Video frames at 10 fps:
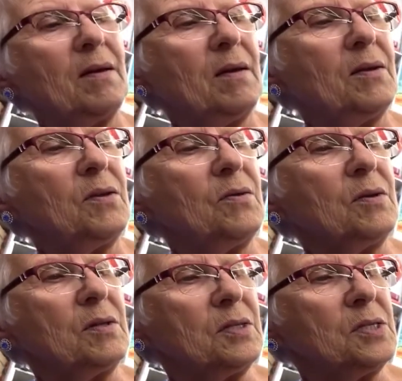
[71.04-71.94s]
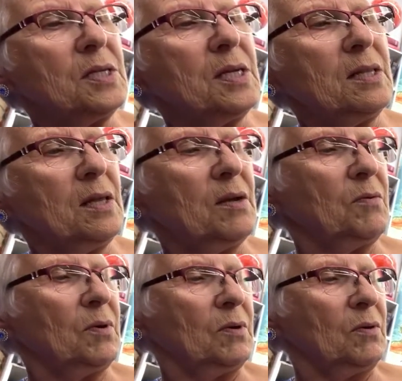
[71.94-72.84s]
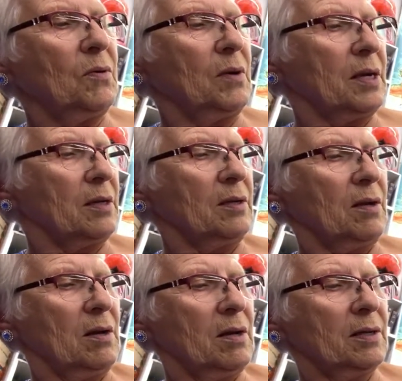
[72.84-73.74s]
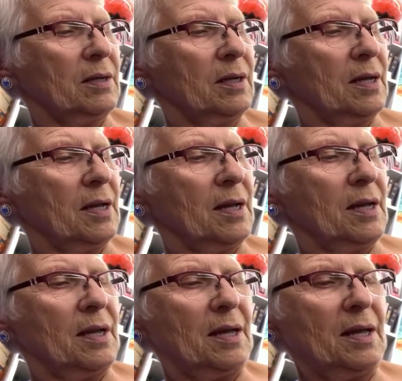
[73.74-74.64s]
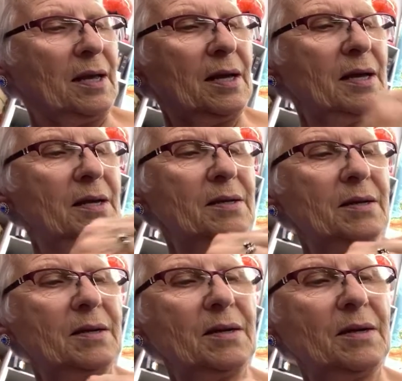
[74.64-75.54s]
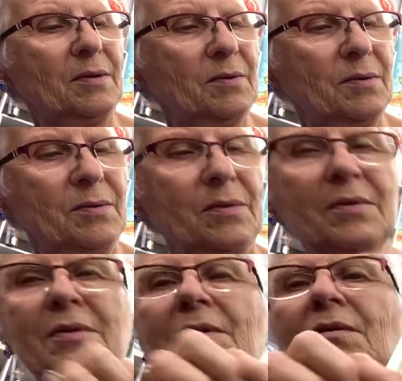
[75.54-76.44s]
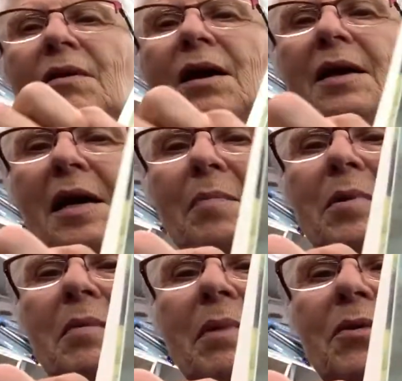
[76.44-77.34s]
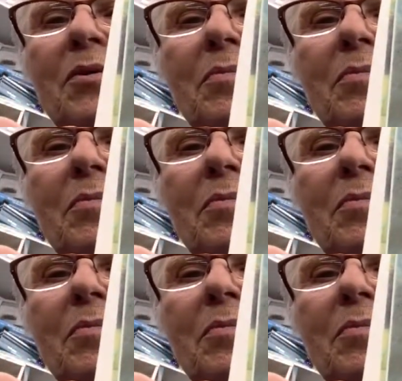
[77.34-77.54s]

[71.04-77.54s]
And you can see they were going along, and they're not happy about the